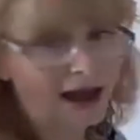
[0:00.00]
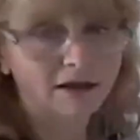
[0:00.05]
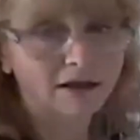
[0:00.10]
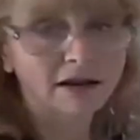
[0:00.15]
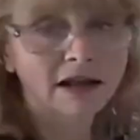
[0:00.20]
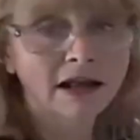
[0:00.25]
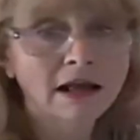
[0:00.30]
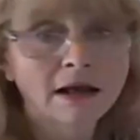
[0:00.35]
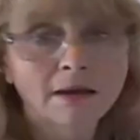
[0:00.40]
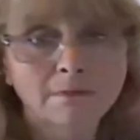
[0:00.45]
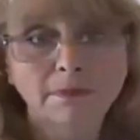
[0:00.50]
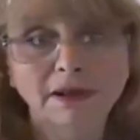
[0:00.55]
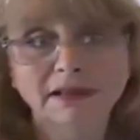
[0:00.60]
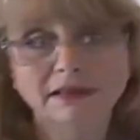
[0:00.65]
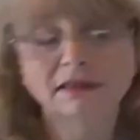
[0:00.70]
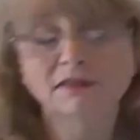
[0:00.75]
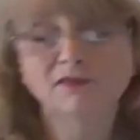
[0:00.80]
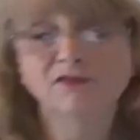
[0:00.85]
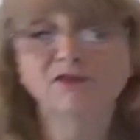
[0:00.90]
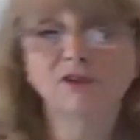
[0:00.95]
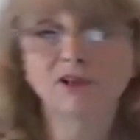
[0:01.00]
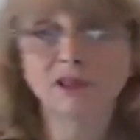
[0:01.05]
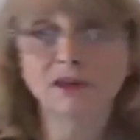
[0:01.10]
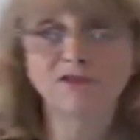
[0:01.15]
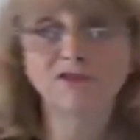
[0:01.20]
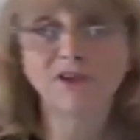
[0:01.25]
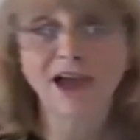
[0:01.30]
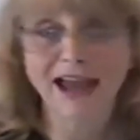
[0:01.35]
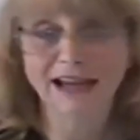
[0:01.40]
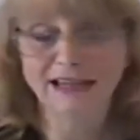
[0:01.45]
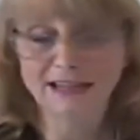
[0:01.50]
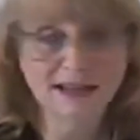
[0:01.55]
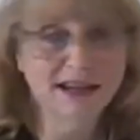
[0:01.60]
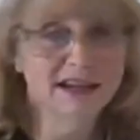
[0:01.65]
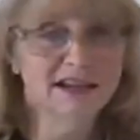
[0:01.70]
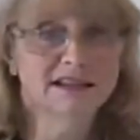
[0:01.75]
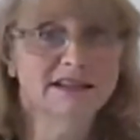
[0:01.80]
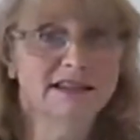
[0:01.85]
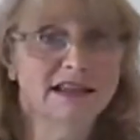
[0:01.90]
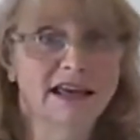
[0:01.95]
out. But the, the fact
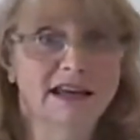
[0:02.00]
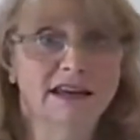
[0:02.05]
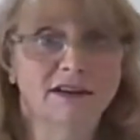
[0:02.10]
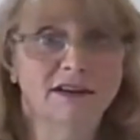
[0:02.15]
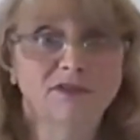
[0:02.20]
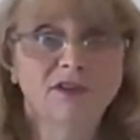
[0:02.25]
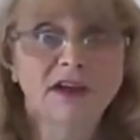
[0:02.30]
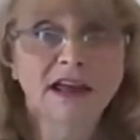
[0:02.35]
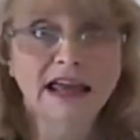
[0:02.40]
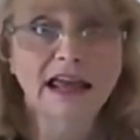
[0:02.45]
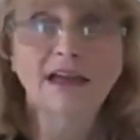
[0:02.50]
is that if,